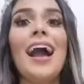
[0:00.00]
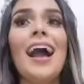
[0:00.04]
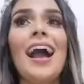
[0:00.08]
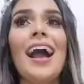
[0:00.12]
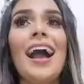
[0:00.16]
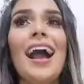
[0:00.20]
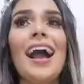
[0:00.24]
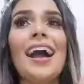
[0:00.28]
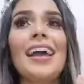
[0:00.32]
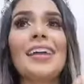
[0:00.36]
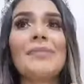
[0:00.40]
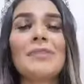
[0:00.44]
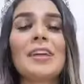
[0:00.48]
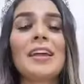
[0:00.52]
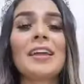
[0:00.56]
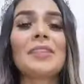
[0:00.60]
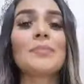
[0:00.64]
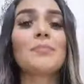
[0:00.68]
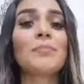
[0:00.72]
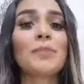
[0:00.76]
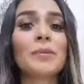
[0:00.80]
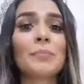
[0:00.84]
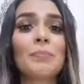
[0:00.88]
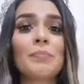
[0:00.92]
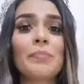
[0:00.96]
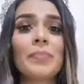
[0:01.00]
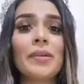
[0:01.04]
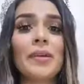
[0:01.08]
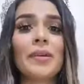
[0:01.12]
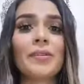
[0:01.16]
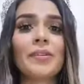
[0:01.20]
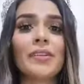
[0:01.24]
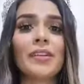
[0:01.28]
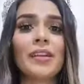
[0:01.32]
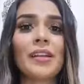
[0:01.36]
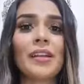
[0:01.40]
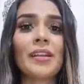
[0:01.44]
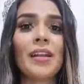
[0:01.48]
I get
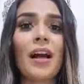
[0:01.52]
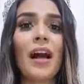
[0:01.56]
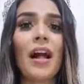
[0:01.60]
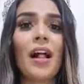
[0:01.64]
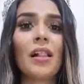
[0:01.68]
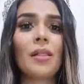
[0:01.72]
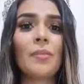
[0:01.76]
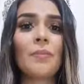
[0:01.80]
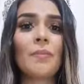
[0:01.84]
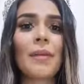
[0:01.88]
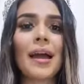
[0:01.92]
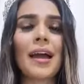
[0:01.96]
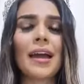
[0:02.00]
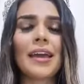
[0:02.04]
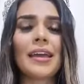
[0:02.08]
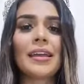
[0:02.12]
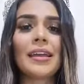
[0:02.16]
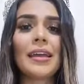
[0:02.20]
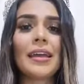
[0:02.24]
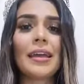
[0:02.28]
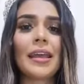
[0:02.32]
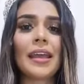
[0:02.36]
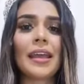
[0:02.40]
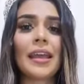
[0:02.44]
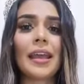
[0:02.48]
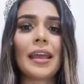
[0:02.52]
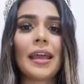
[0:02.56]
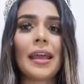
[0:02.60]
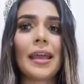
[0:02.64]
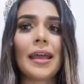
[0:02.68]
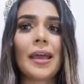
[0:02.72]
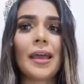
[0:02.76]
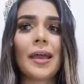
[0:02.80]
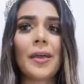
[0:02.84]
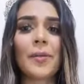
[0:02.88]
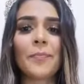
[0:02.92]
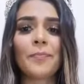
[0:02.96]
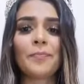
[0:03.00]
prepared in all my
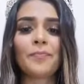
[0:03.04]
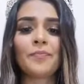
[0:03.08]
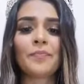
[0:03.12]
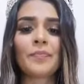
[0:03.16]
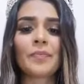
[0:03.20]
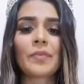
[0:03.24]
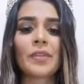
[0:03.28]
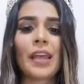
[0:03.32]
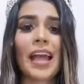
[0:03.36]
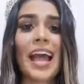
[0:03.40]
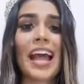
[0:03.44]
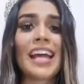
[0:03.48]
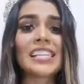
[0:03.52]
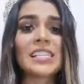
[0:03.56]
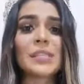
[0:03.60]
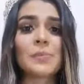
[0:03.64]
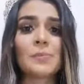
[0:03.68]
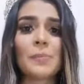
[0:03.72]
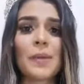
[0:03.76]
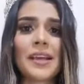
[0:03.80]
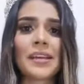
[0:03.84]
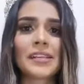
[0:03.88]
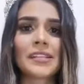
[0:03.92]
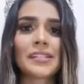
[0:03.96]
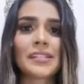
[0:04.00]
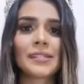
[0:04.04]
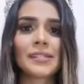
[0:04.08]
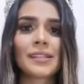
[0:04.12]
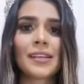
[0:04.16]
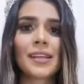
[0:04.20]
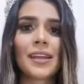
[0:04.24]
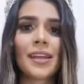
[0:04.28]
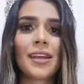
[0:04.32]
aspects.